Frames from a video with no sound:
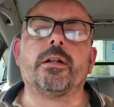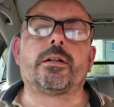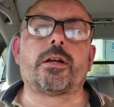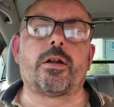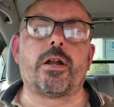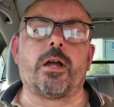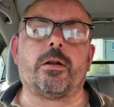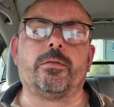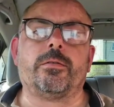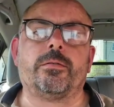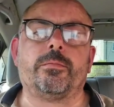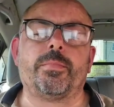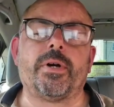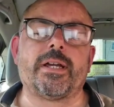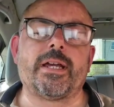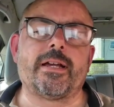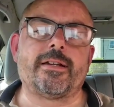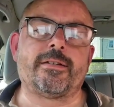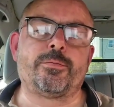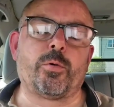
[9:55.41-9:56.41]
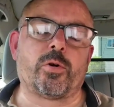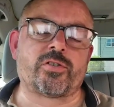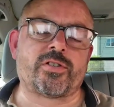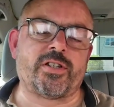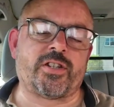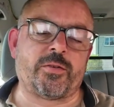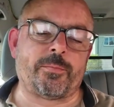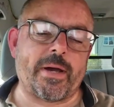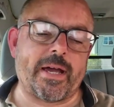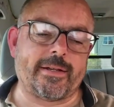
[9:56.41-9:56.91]
Don't know, but yes, watch
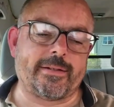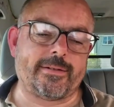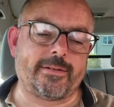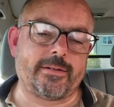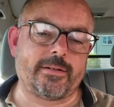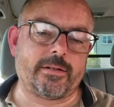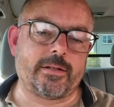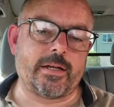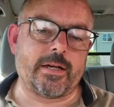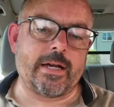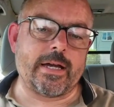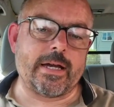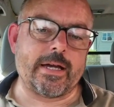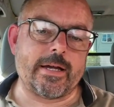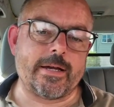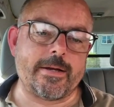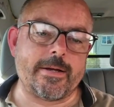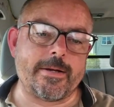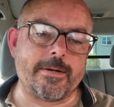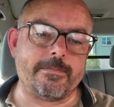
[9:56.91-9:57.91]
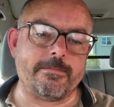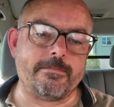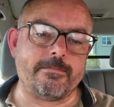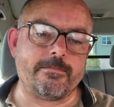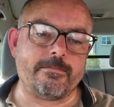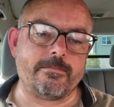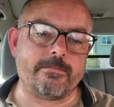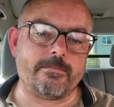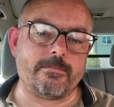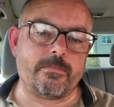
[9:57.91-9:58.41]
this space.
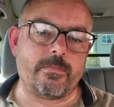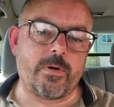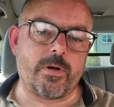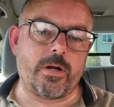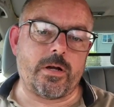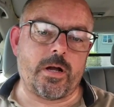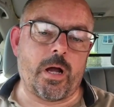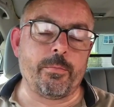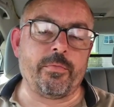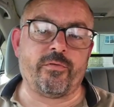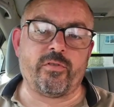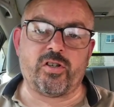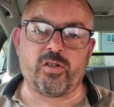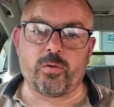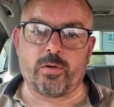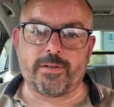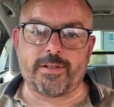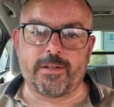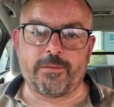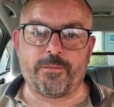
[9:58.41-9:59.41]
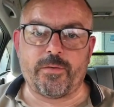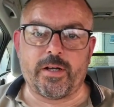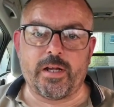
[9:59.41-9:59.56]
Hope you've enjoyed this